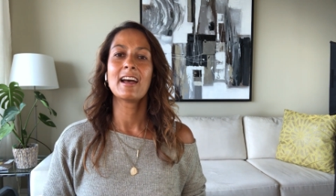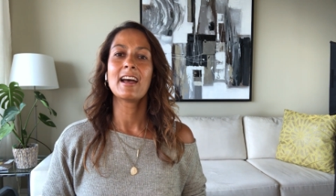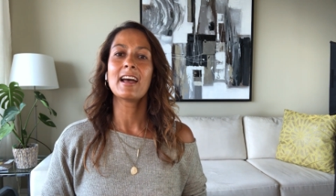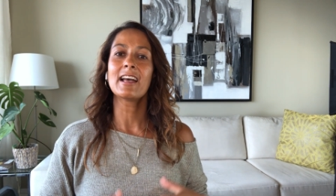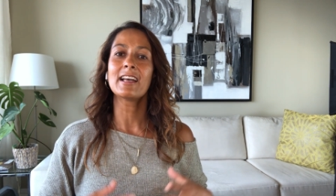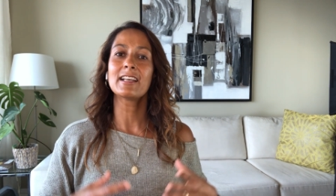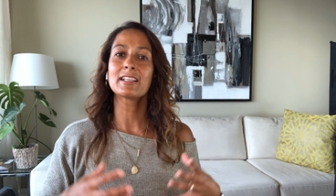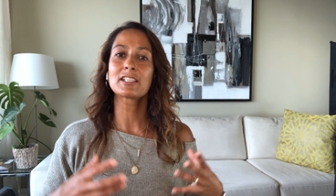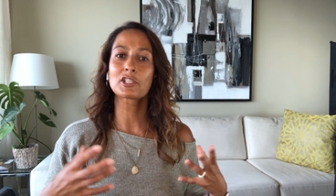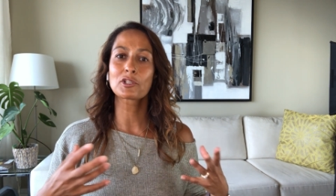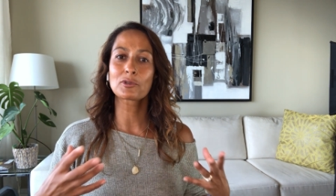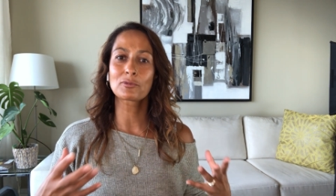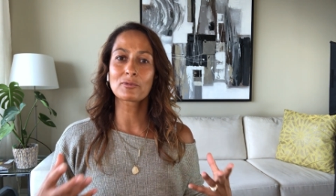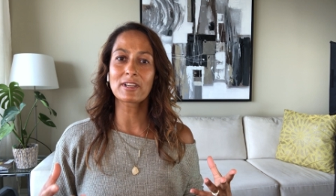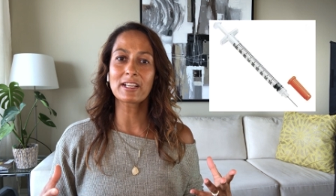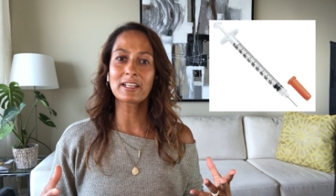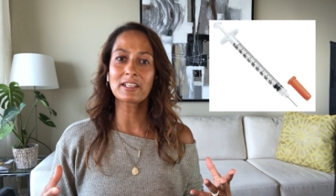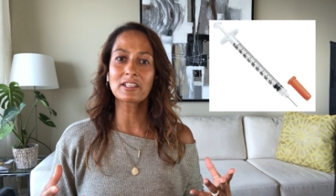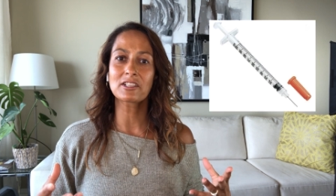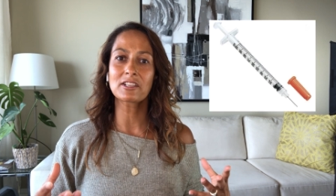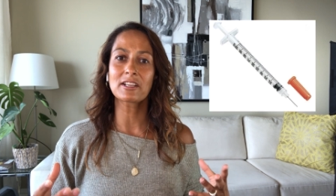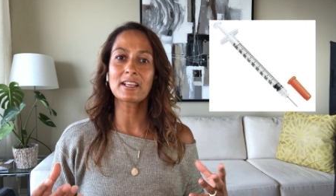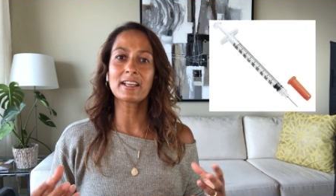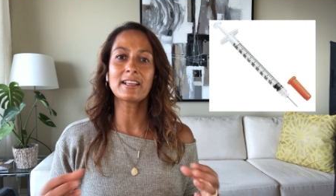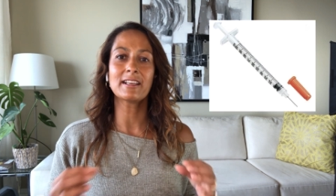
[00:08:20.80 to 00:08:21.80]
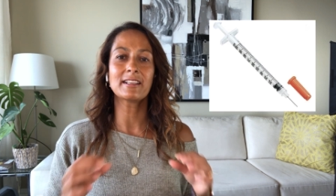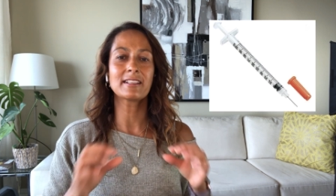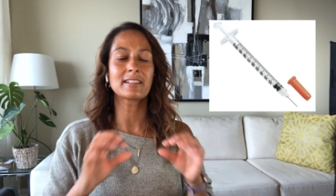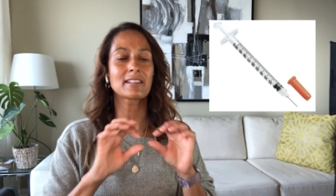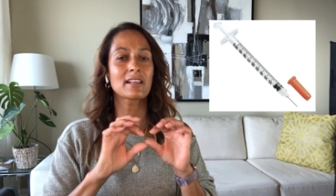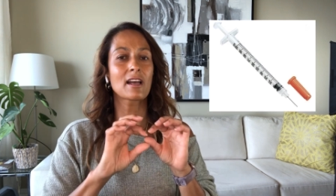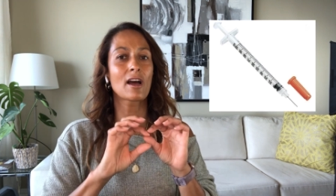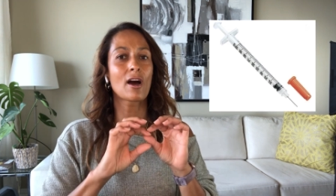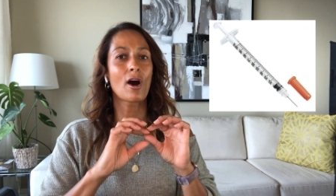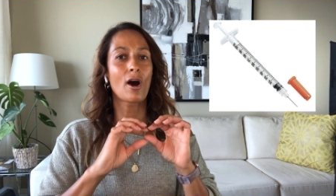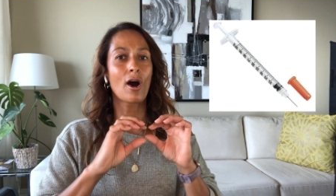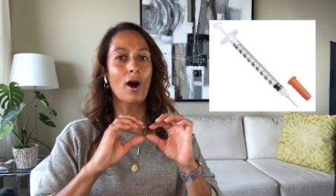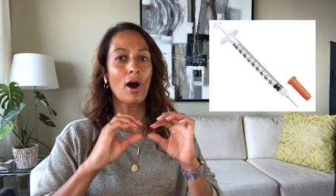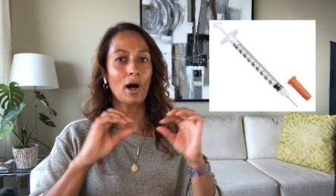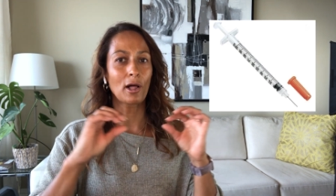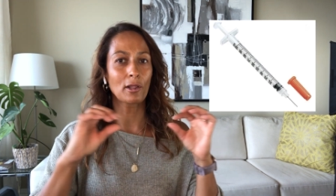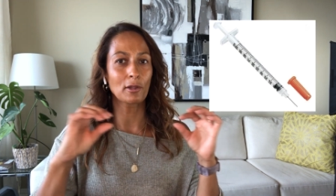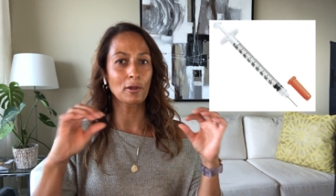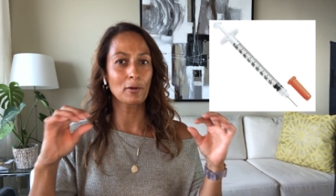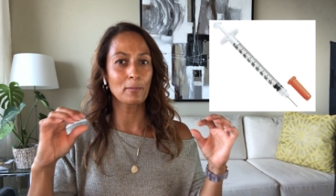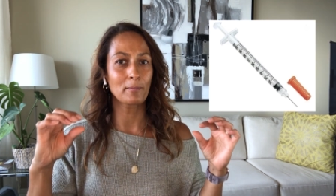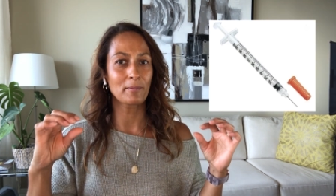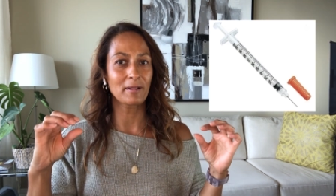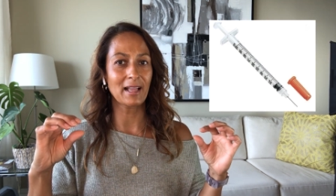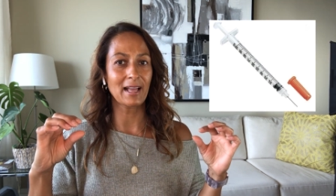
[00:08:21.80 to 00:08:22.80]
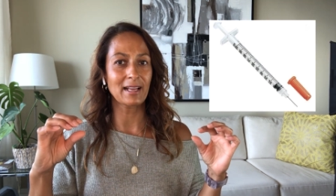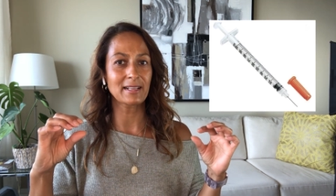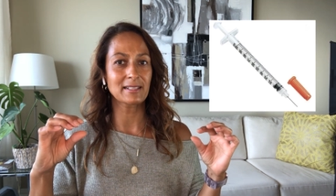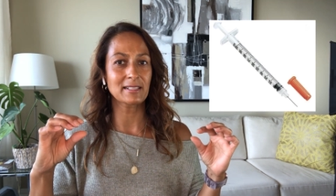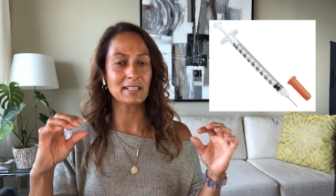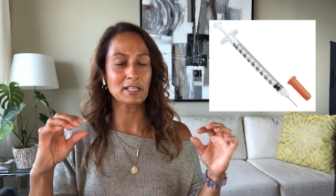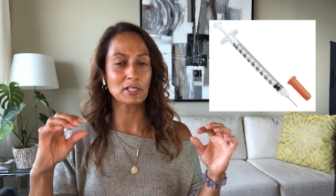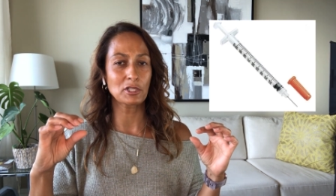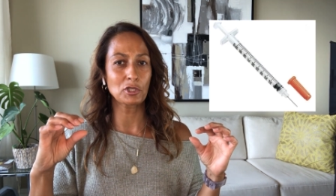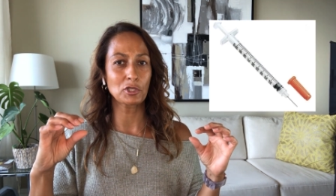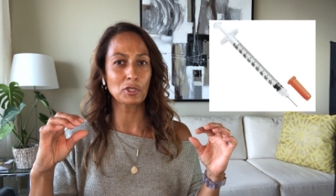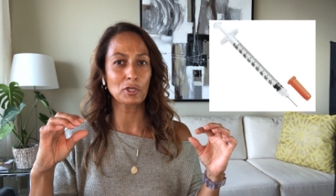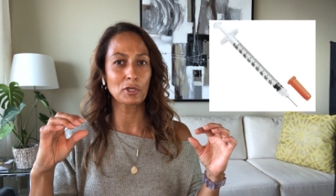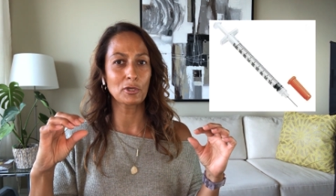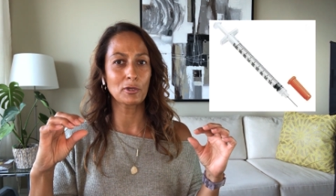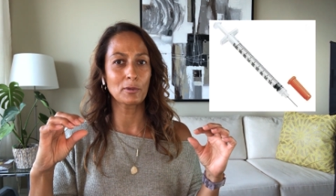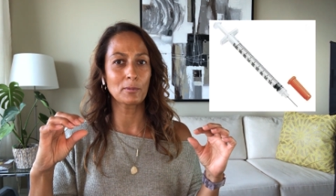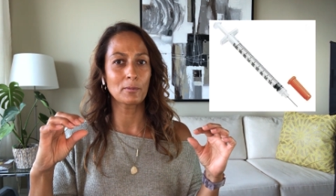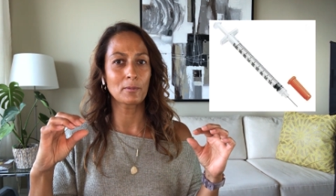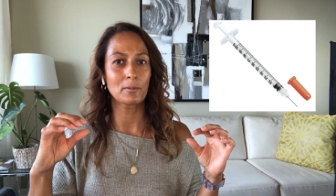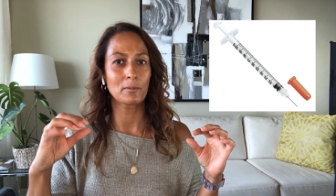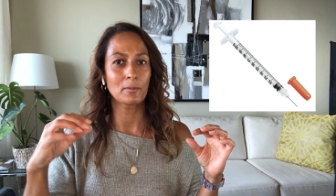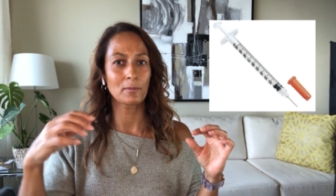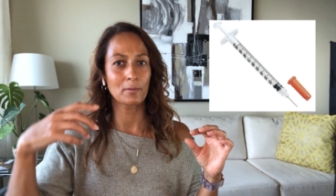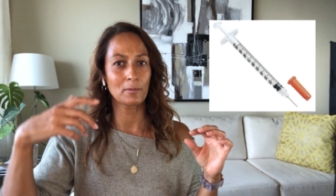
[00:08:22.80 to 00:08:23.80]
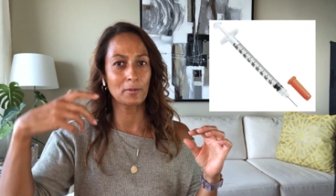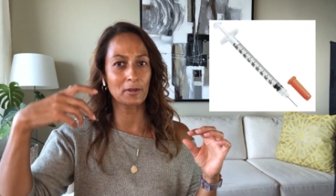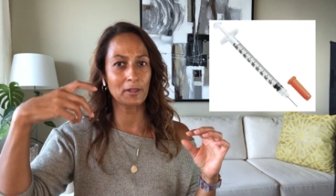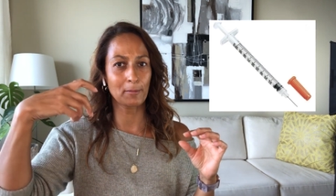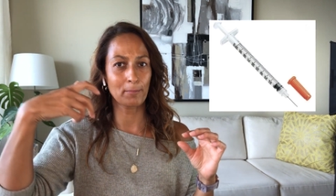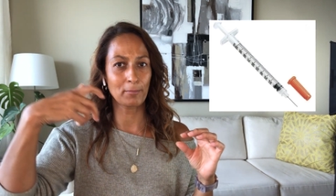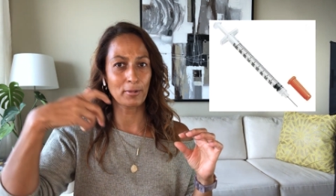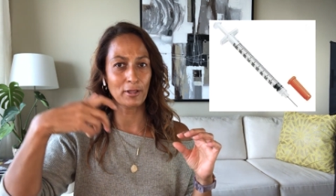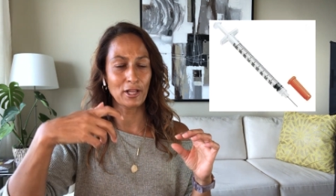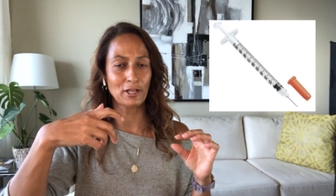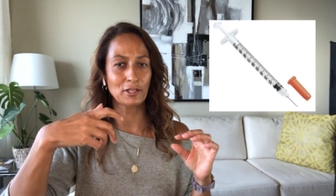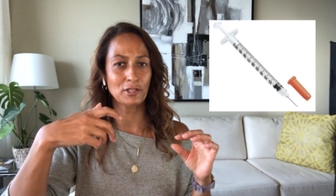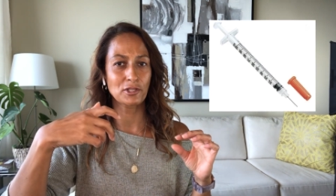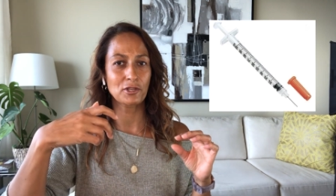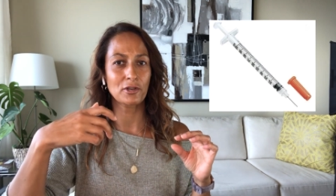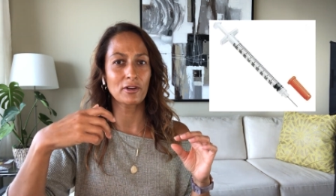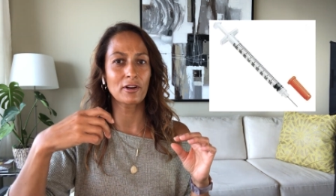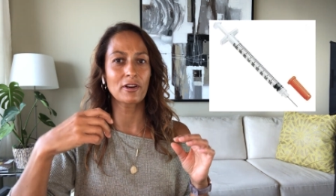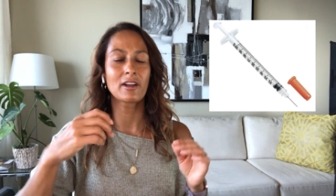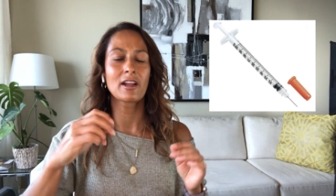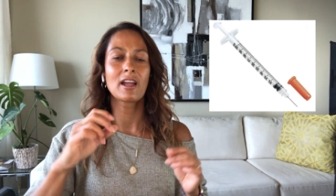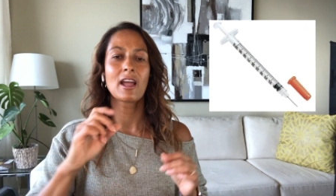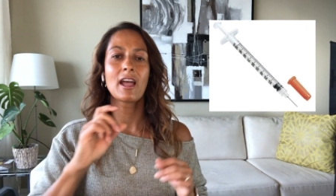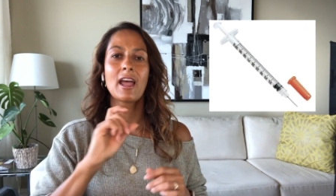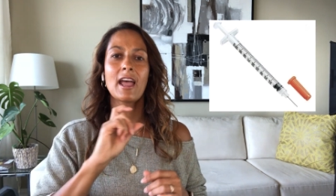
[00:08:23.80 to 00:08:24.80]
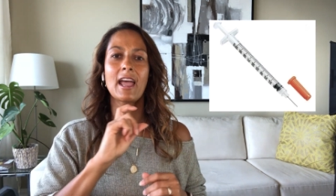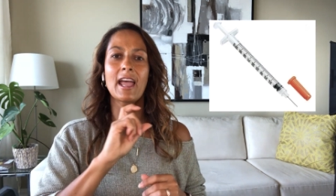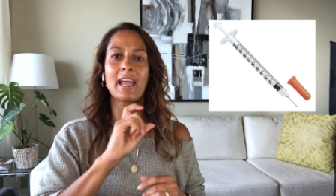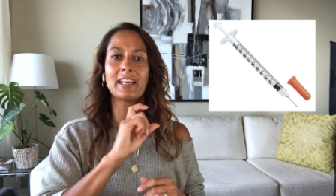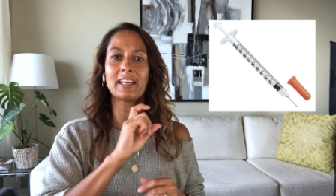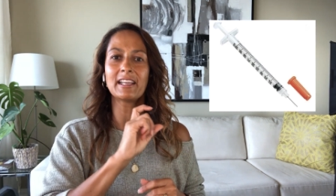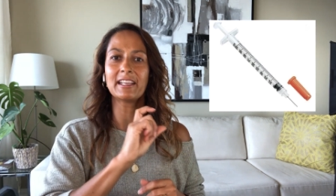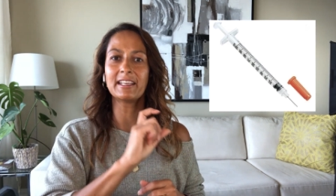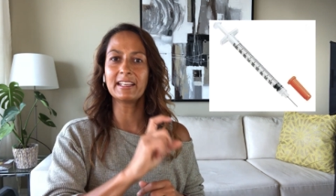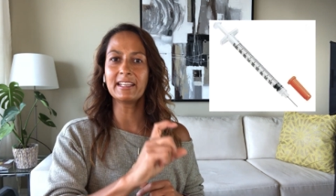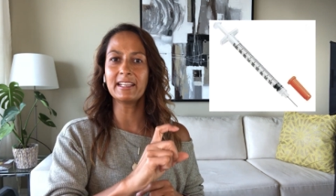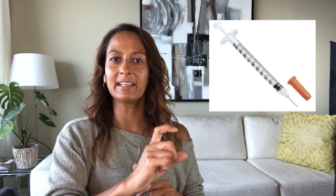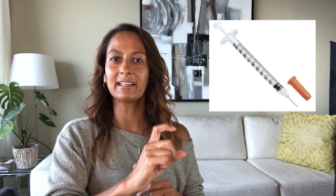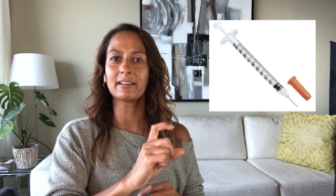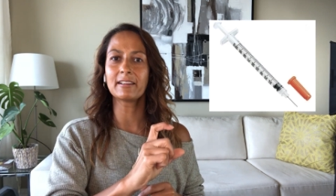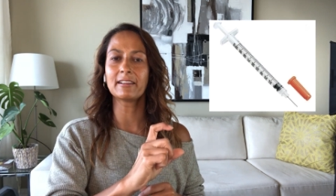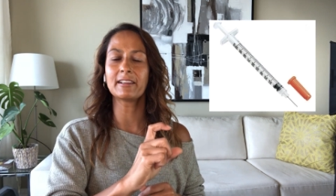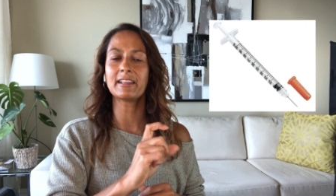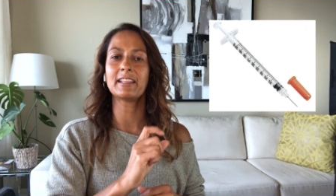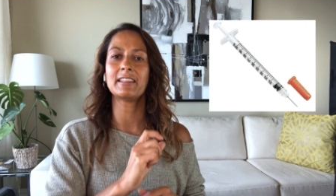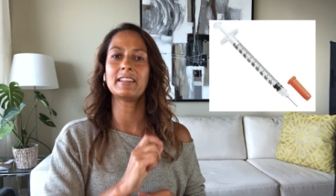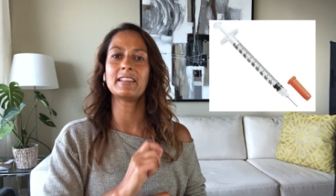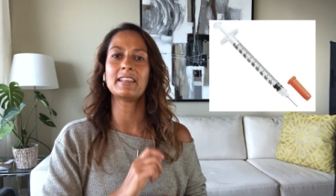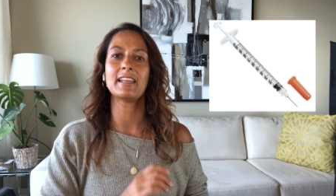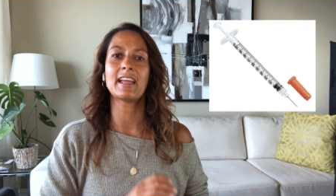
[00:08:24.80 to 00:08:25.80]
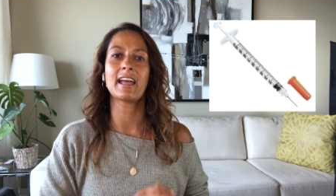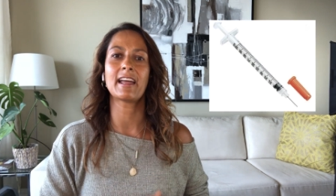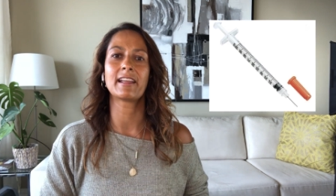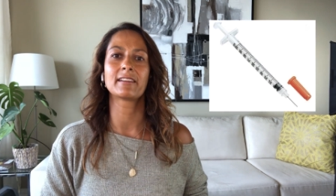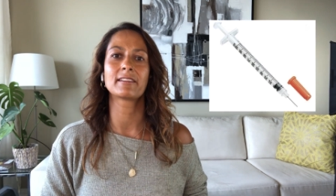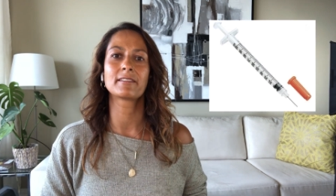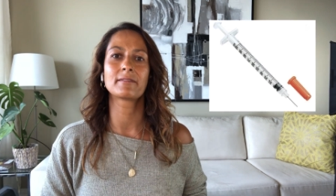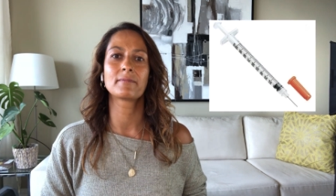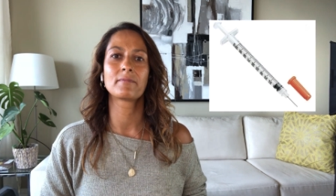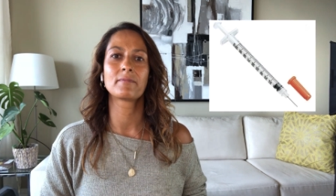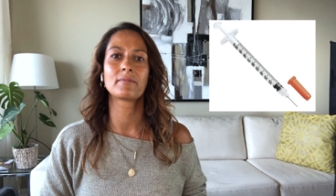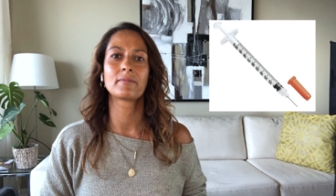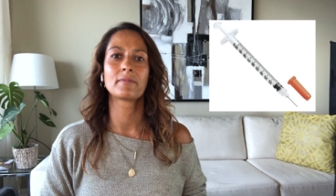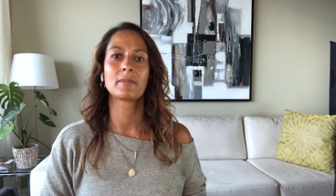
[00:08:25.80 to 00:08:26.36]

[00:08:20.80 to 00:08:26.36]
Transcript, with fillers: A syringe is a hollow plastic tube with a plunger and a needle in the end.